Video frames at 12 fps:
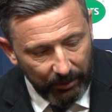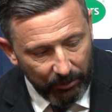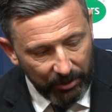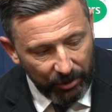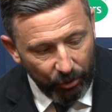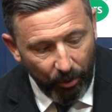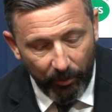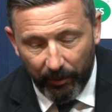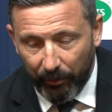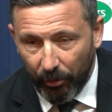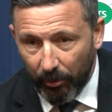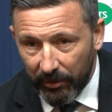it was stopping a
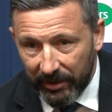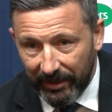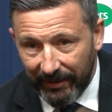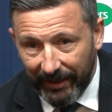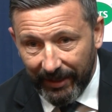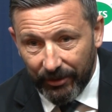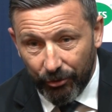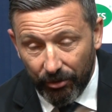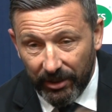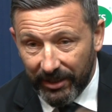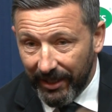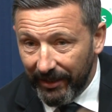promising attack.
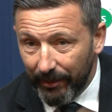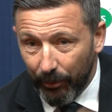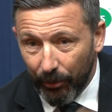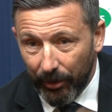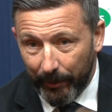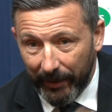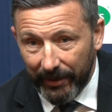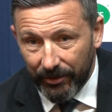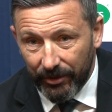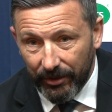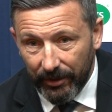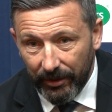Johnny's kicked the ball at the pitch.